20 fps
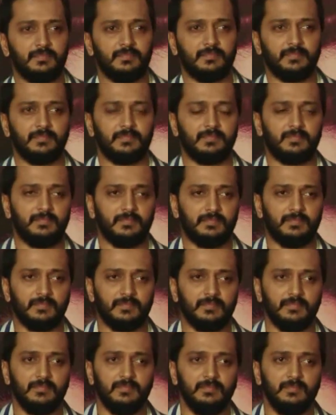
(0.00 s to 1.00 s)

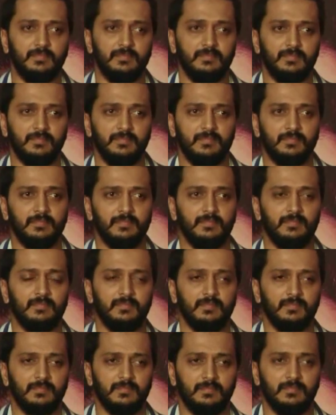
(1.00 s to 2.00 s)

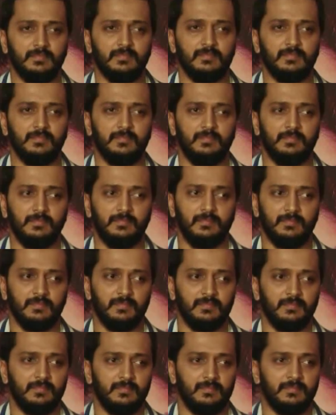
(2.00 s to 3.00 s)

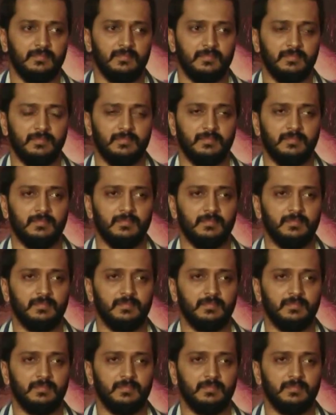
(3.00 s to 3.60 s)
The person shown says nothing.